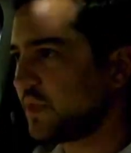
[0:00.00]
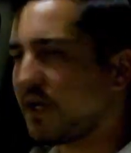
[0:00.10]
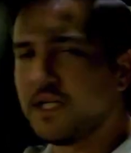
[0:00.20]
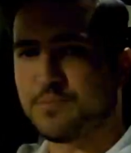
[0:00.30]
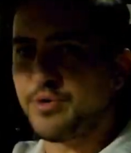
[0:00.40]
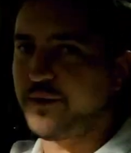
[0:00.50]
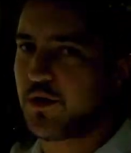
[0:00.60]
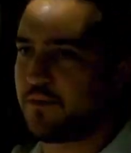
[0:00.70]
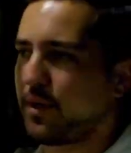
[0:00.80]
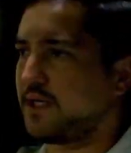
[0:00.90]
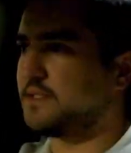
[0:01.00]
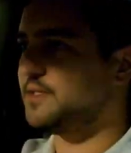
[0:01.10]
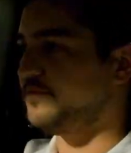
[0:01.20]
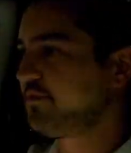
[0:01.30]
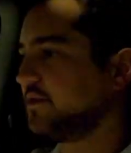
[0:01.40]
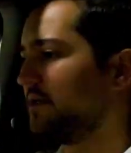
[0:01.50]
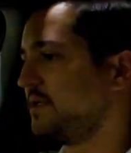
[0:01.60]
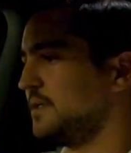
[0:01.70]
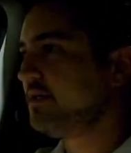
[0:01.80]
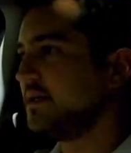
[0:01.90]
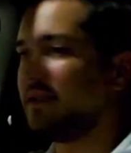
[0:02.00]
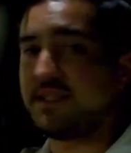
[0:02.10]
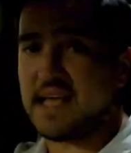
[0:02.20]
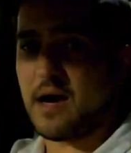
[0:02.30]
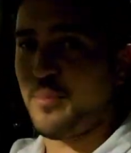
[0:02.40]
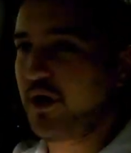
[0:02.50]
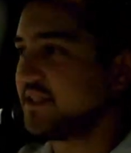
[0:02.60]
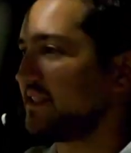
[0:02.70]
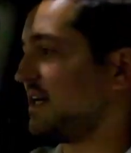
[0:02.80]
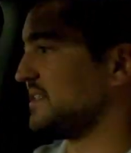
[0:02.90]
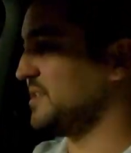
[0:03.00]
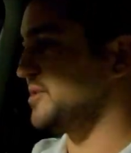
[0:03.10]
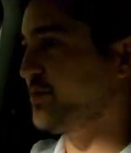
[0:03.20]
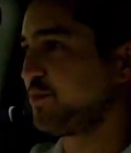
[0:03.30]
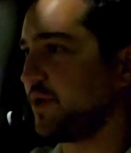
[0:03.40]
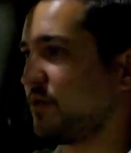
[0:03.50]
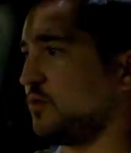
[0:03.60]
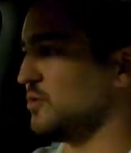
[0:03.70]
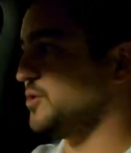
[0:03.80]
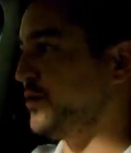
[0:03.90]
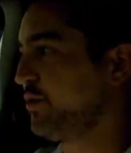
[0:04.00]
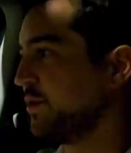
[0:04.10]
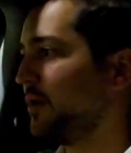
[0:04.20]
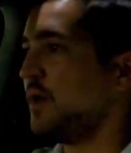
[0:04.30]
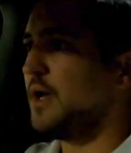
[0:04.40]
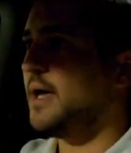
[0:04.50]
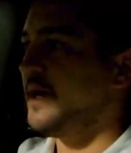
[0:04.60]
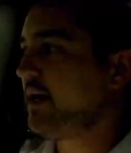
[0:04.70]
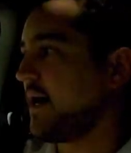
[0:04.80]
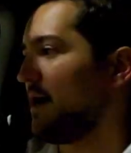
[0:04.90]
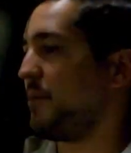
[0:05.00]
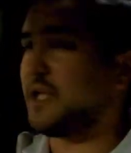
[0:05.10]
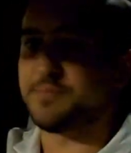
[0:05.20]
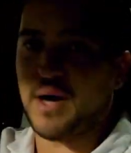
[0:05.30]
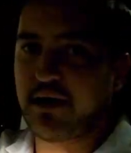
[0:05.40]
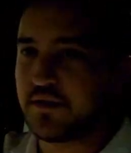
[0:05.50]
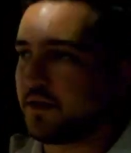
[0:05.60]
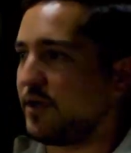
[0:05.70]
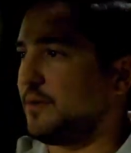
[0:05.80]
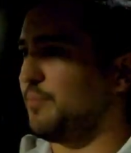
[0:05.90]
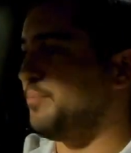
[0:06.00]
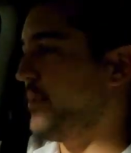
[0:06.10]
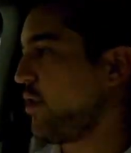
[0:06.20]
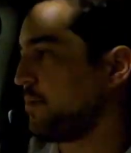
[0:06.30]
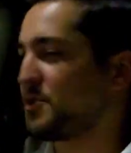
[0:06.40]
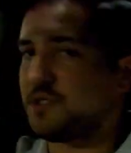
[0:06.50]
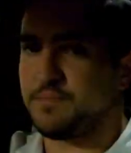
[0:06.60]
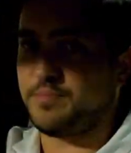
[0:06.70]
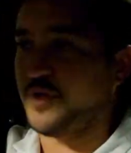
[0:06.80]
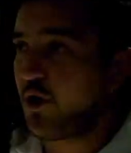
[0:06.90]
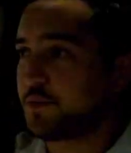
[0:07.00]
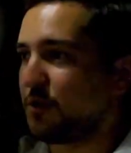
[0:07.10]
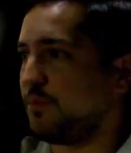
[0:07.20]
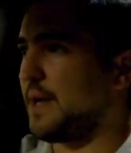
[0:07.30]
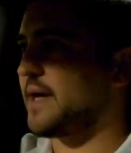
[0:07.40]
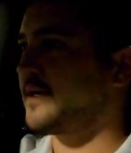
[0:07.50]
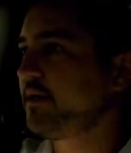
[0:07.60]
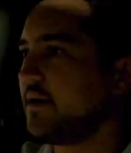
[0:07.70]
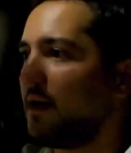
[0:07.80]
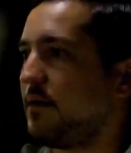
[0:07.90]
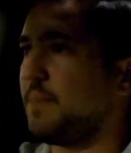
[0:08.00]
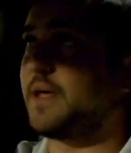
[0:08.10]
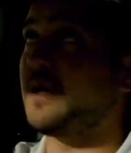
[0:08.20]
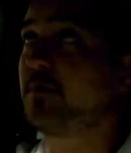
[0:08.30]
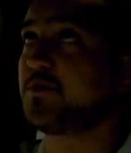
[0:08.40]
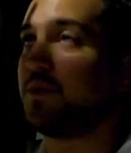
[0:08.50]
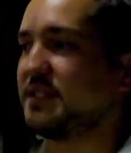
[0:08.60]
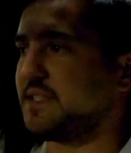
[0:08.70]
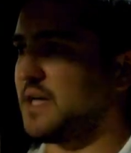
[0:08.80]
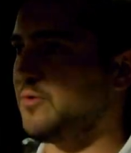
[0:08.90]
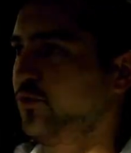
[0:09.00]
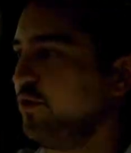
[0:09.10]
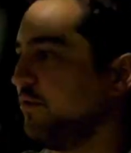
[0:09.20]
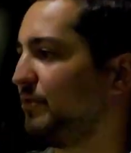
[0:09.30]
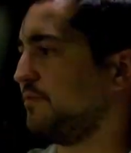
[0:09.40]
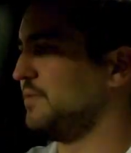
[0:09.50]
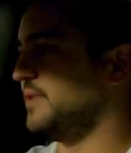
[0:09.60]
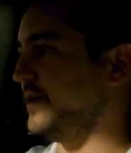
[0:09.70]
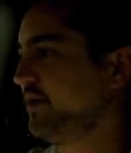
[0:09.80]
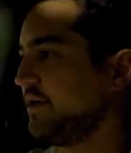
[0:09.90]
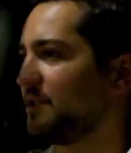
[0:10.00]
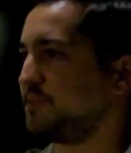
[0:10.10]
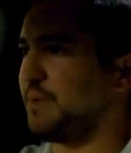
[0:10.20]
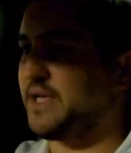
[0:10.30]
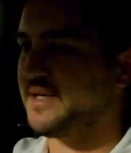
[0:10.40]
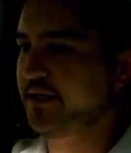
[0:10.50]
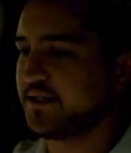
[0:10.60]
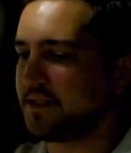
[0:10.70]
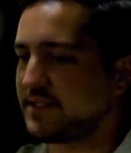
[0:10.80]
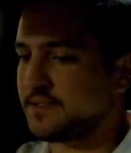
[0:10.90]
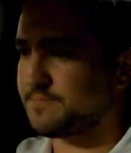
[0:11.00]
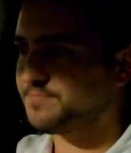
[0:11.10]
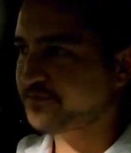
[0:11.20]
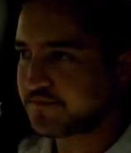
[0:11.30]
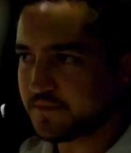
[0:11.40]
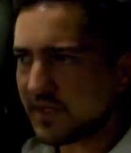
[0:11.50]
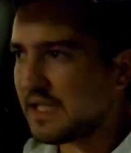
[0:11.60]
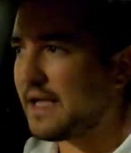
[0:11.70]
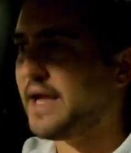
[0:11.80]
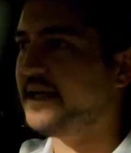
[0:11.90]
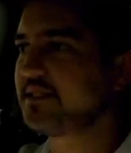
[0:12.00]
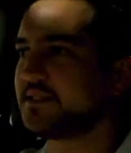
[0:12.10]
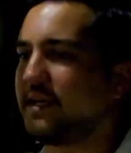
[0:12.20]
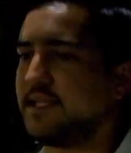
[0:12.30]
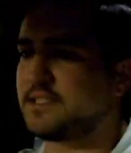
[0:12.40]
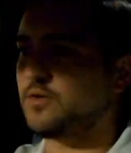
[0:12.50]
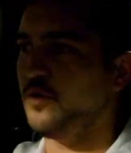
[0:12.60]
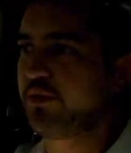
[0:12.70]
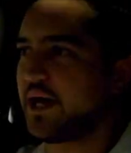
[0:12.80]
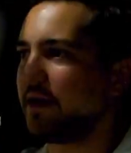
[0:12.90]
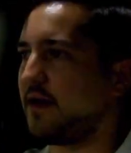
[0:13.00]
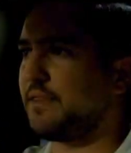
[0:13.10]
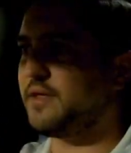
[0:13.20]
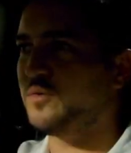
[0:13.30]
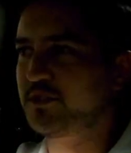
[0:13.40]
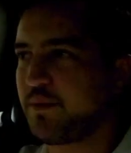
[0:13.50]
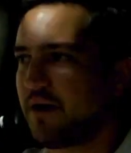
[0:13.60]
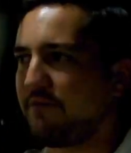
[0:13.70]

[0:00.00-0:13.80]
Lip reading: It's pretty comprehensive. This Alpine sound system is pretty cool too. It's part of the optional pack. It comes with the sunroof, the speakers, heated seats, all that. I think it was about